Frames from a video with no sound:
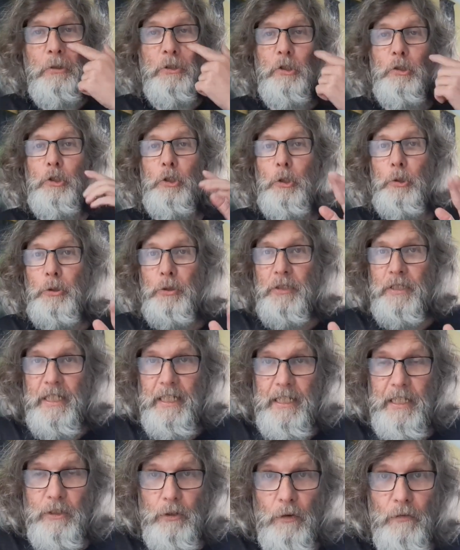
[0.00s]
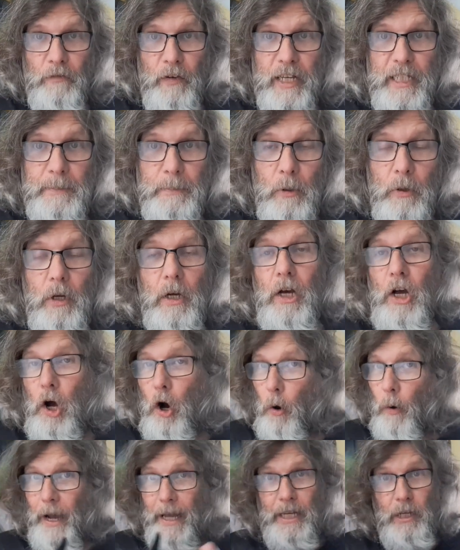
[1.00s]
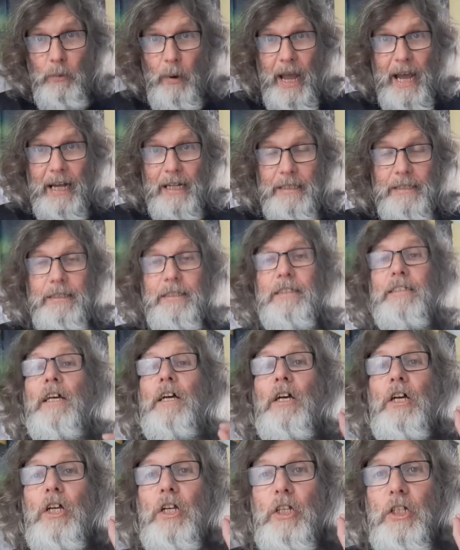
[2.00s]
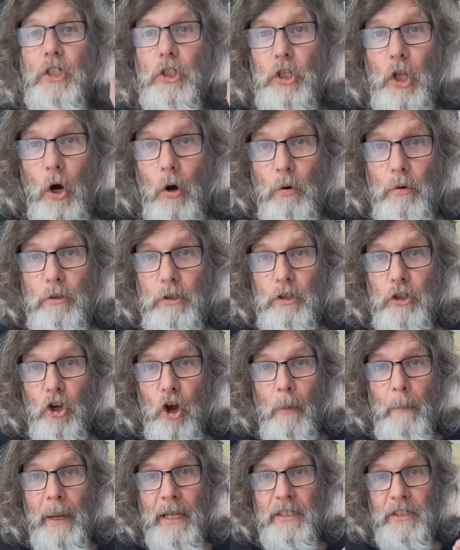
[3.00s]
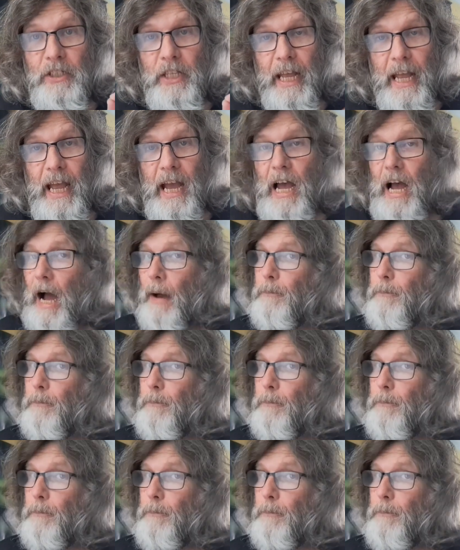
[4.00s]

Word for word: So should you see this on Facebook or anywhere else, don't comment there.